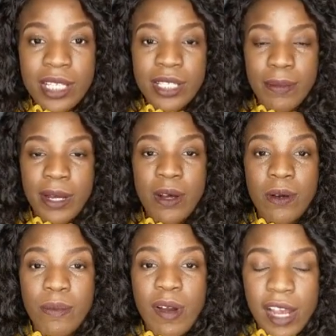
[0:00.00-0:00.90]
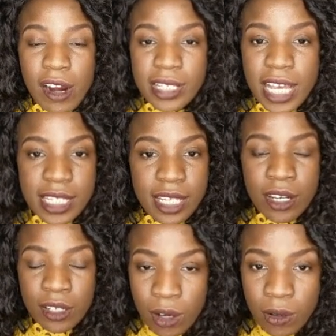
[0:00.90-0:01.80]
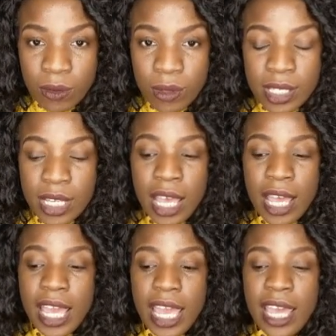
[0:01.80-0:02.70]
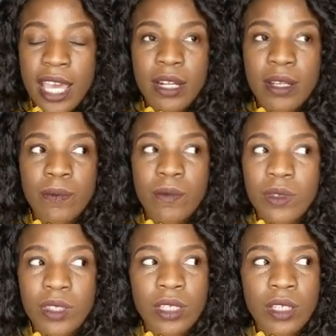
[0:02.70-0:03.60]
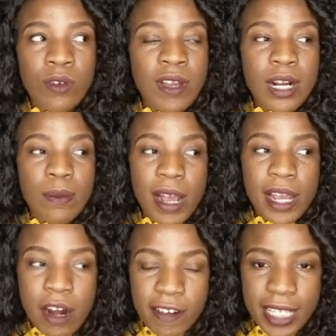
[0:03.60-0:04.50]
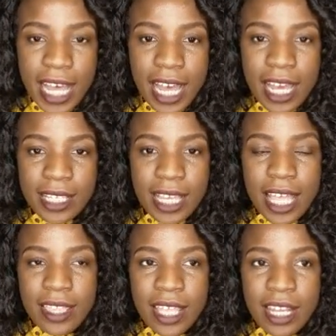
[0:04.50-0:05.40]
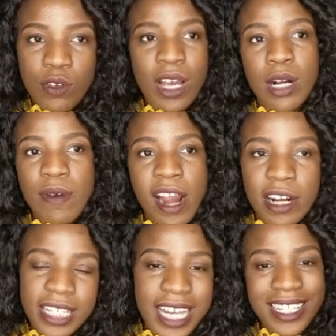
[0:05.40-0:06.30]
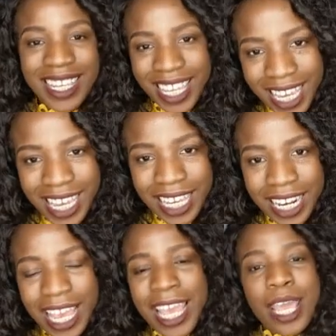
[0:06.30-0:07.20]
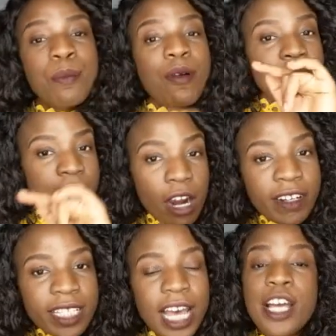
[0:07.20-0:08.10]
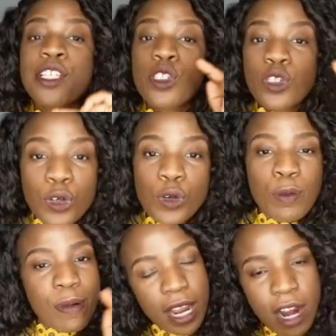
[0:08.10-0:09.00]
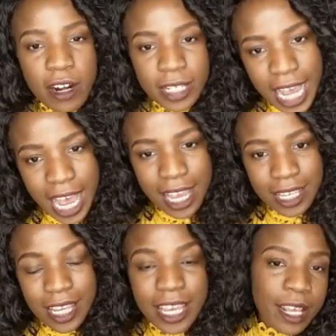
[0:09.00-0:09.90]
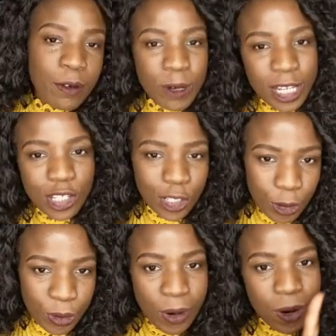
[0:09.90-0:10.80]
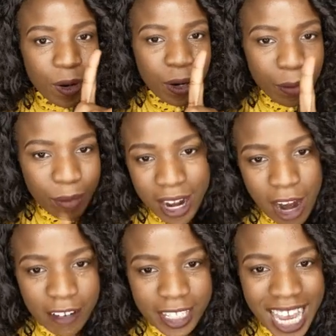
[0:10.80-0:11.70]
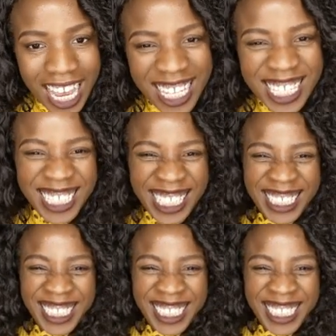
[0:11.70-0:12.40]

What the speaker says: It's about prioritizing your loans, and you gotta prioritize, and then you gotta prioritize again, and prioritize to prioritize, in which you prioritize.